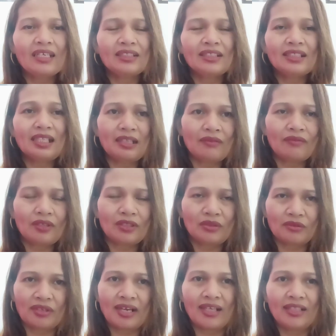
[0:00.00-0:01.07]
Just leave it to
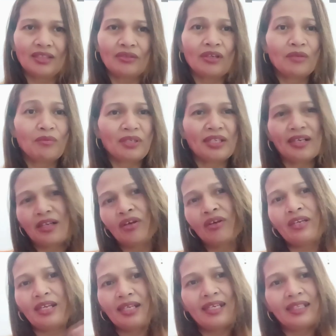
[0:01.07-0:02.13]
God. To God be the
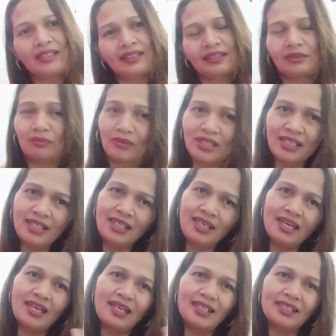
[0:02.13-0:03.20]
glory. That's me,
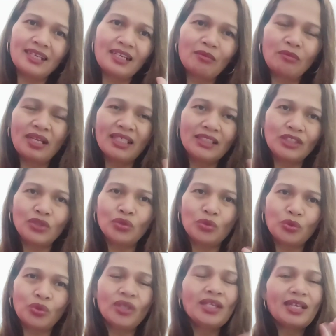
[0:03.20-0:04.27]
and God bless
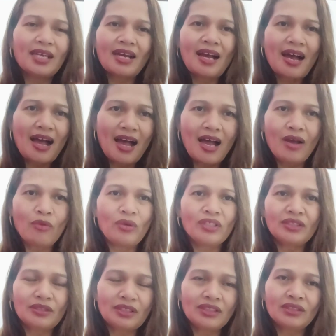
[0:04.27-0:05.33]
you. I
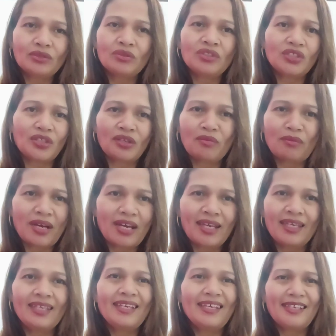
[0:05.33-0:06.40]
want just to share
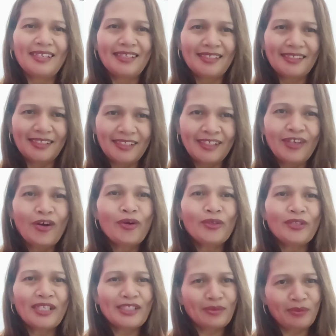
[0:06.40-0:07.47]
my own
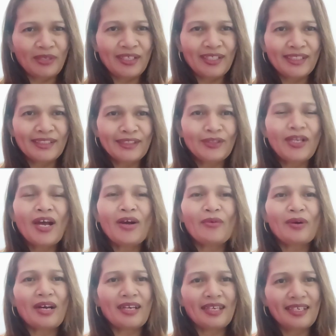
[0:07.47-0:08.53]
experience on how
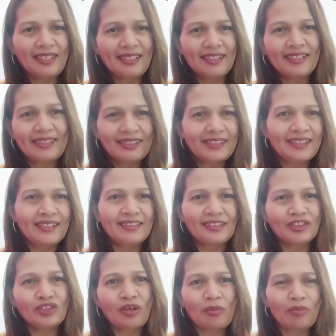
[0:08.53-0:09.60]
I
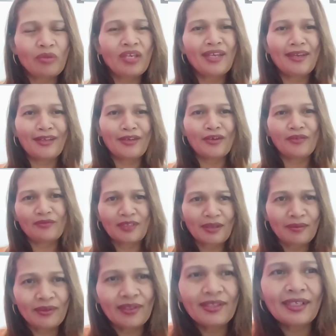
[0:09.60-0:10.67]
stopped being an
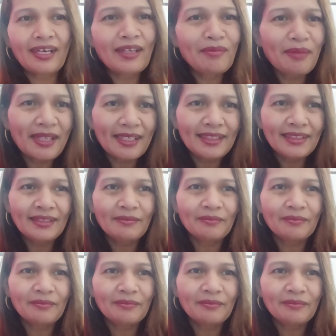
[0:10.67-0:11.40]
OFW. God bless.